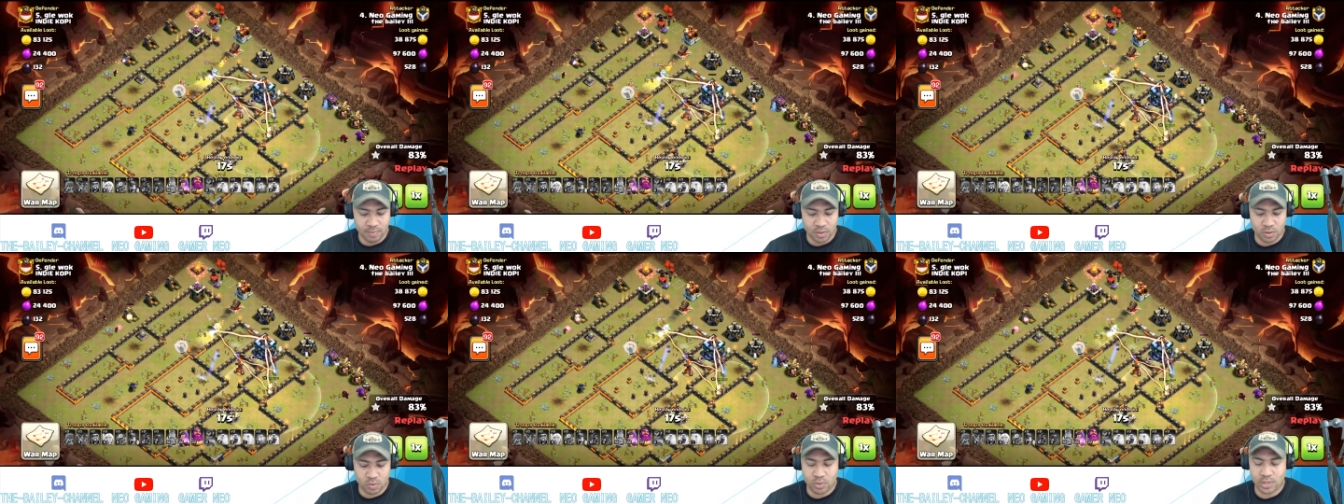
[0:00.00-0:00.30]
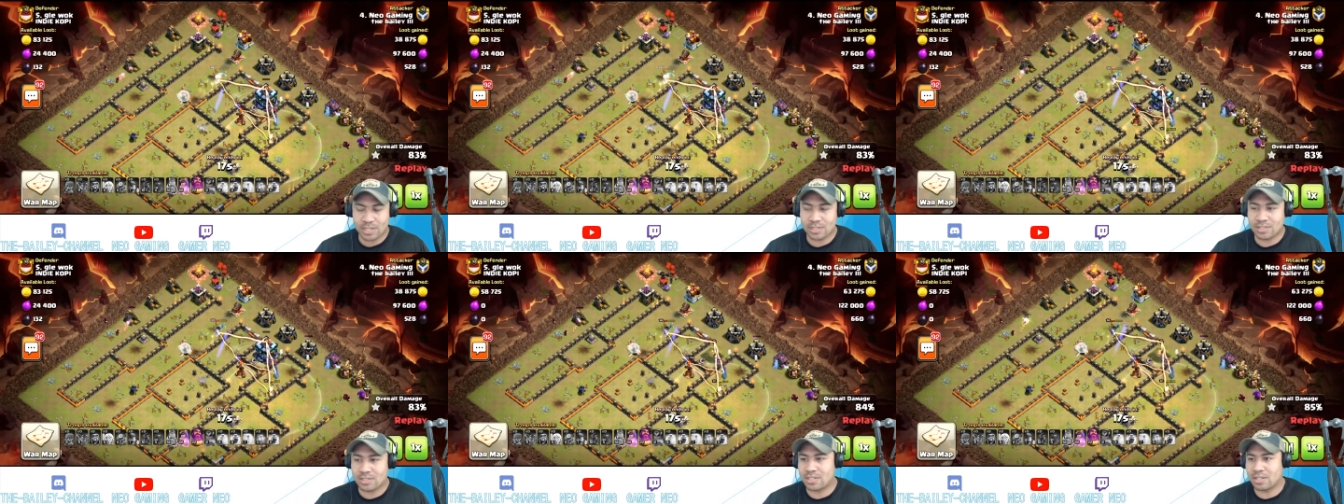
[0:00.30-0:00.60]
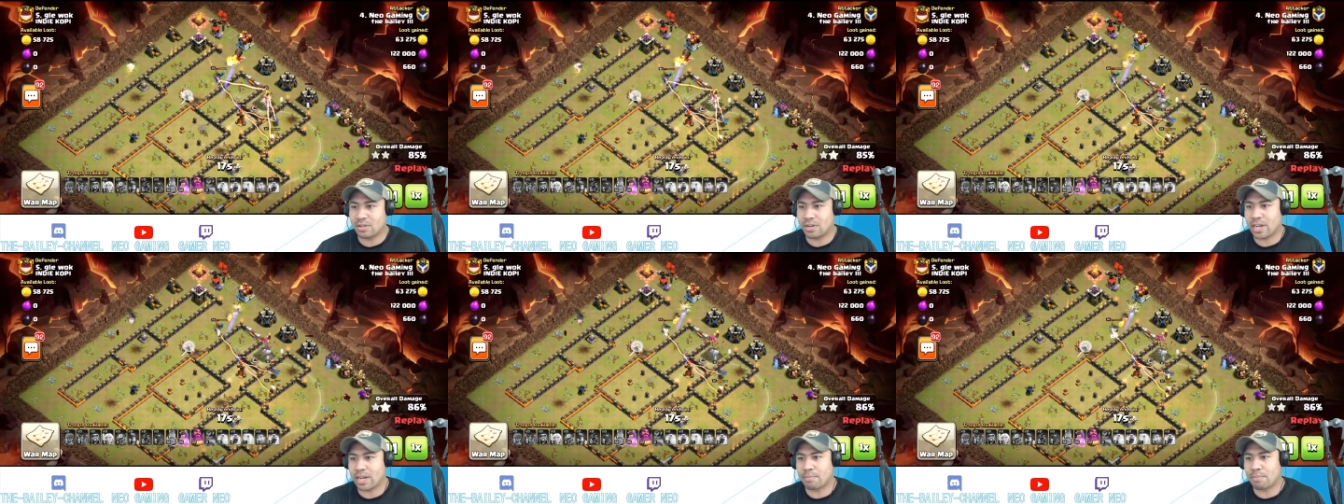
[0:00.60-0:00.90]
Queen's
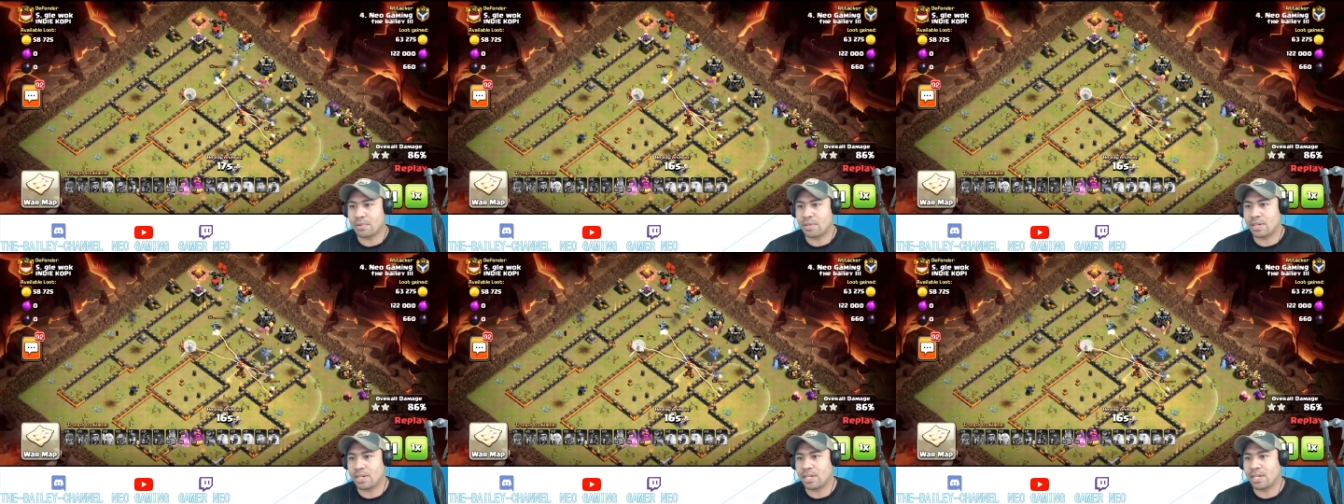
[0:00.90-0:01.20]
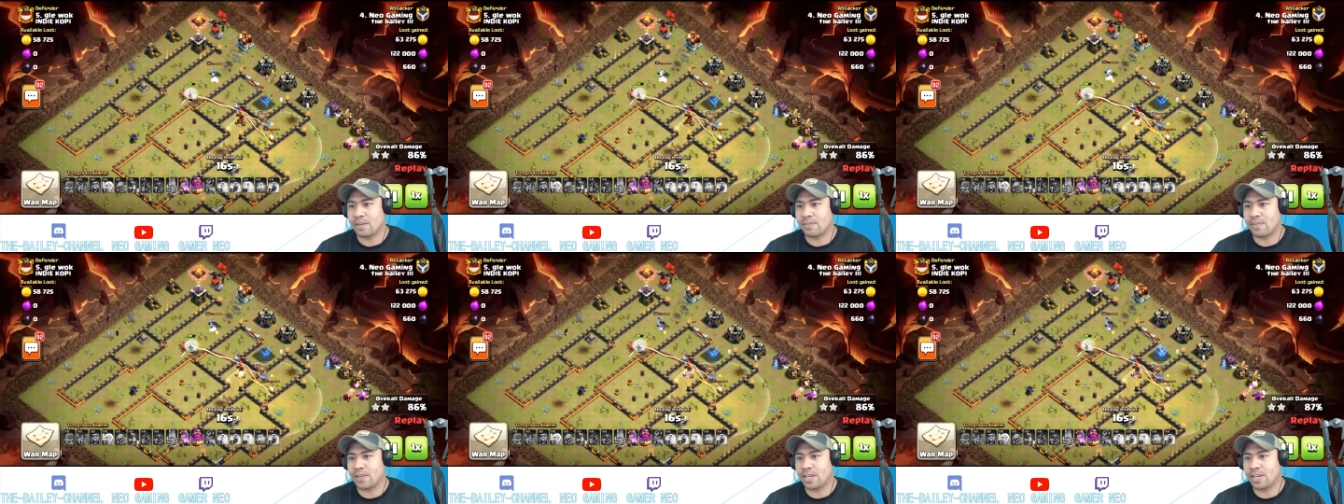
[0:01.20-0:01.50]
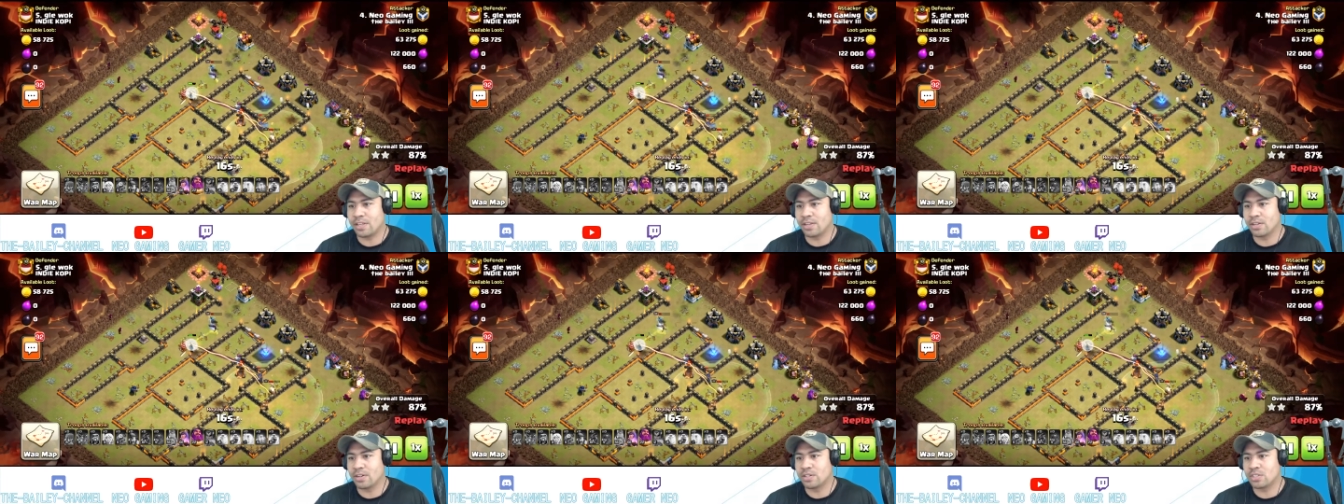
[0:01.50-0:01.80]
still got plenty of
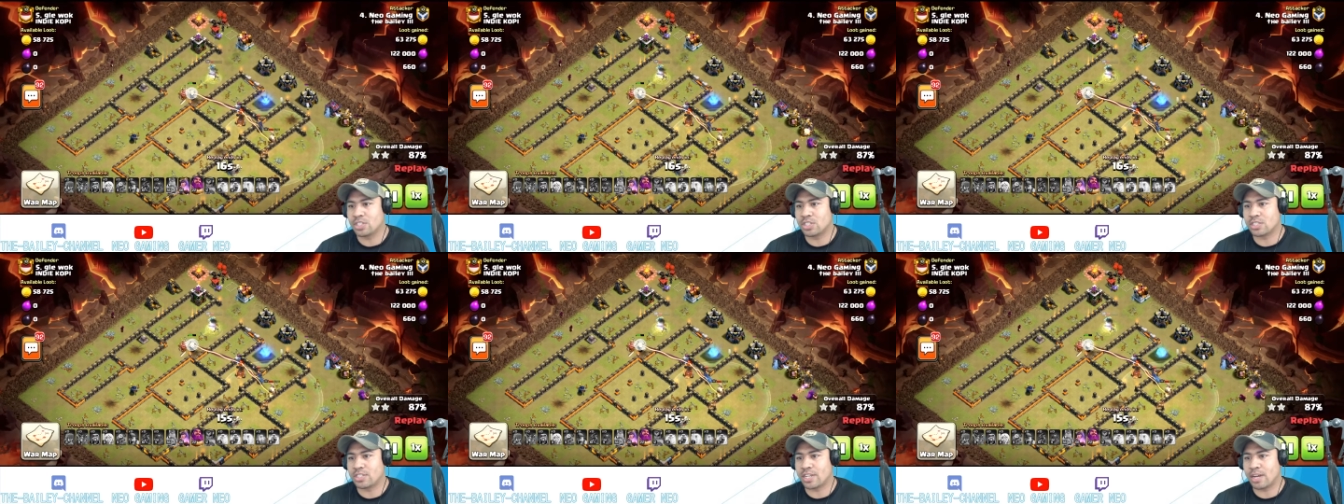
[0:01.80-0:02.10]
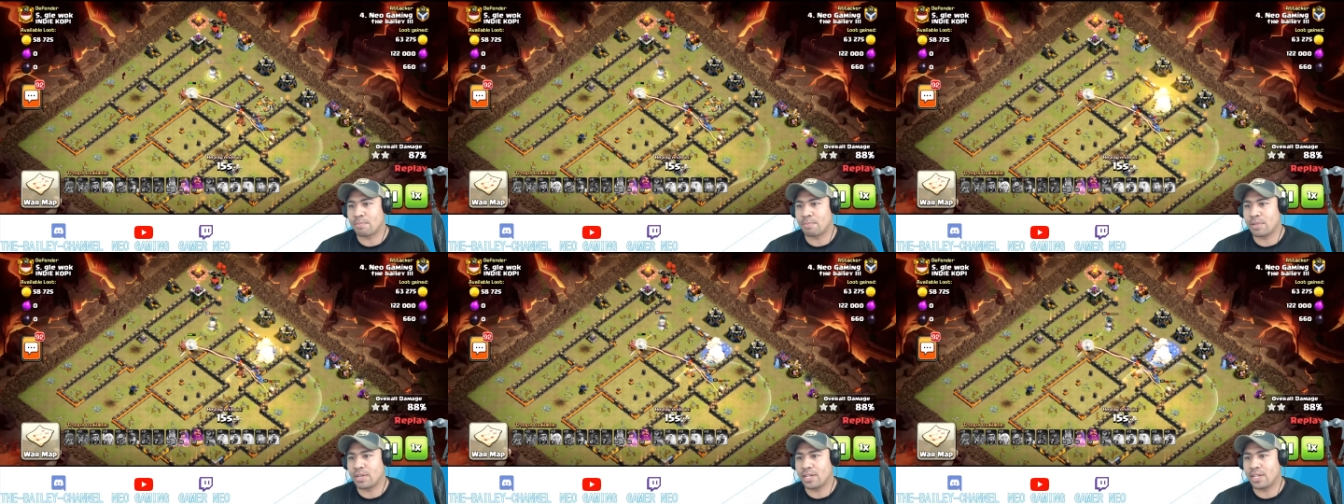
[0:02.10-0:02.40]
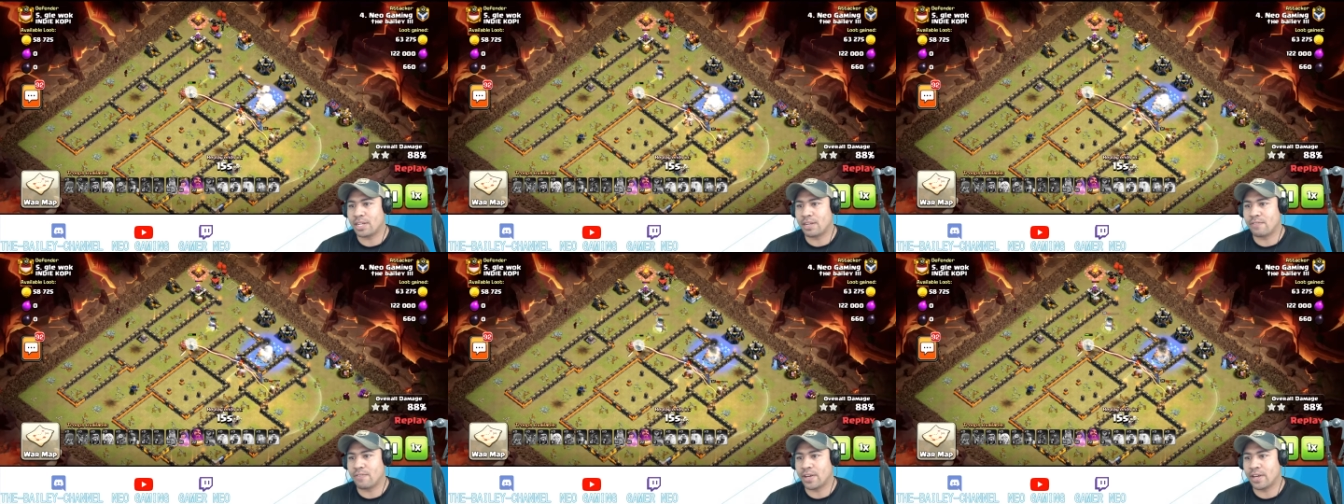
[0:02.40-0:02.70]
healers. She's got
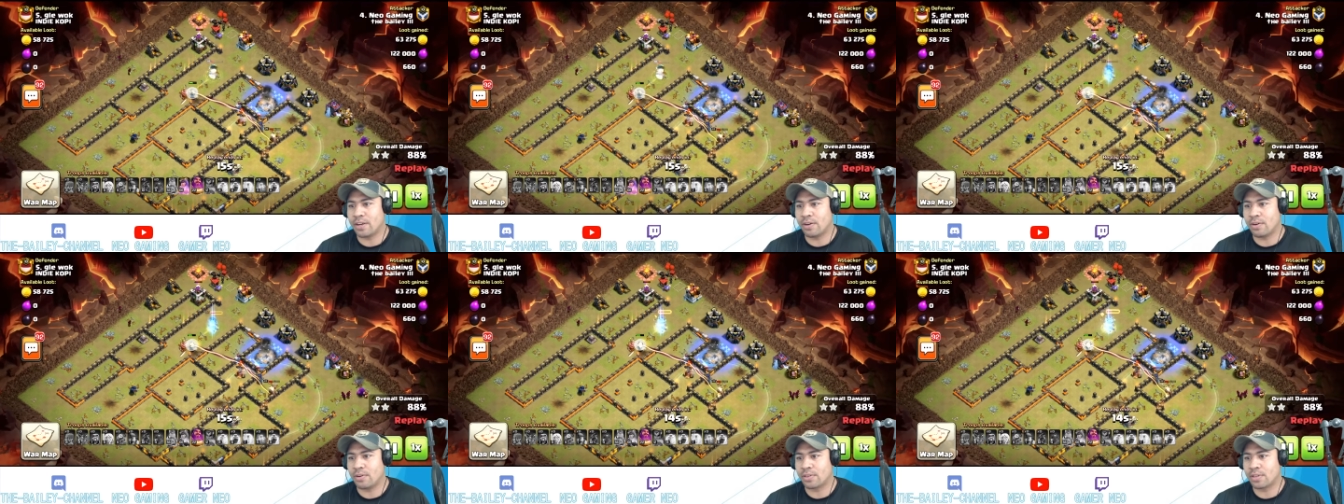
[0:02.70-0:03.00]
plenty of health.